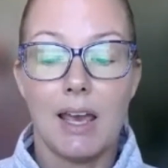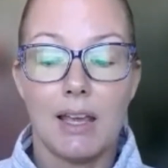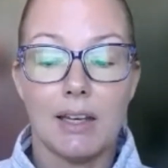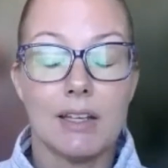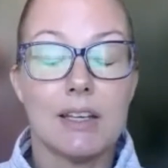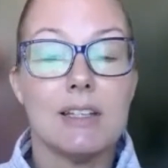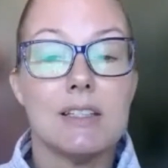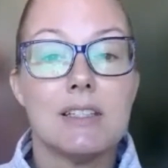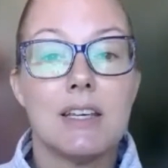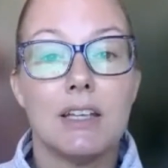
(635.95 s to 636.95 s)
and
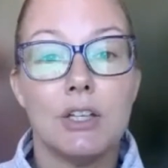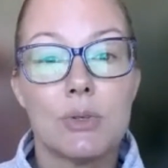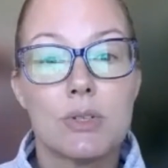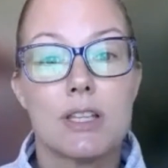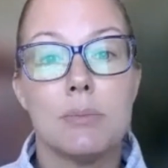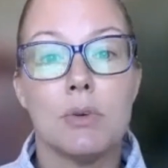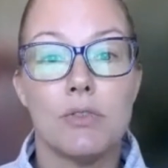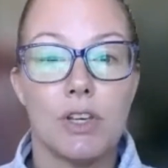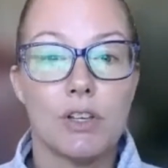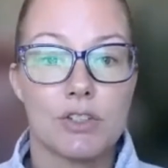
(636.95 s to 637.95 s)
continuously
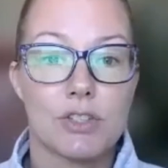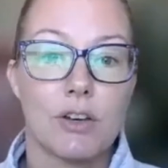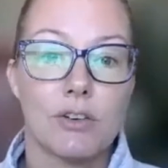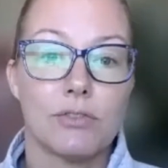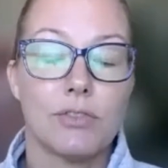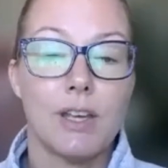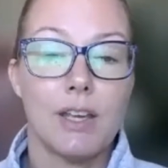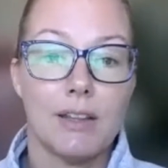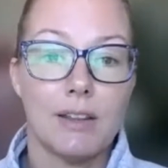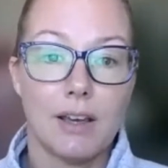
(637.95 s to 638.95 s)
moving yourself
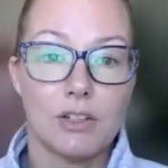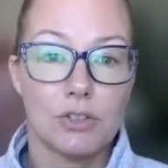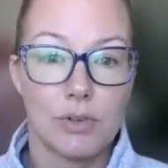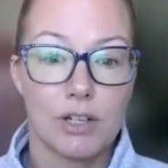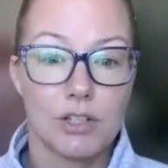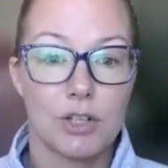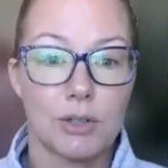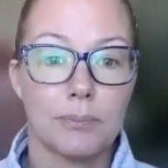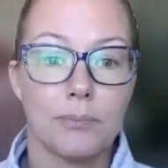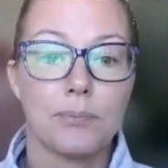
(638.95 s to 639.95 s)
in that direction.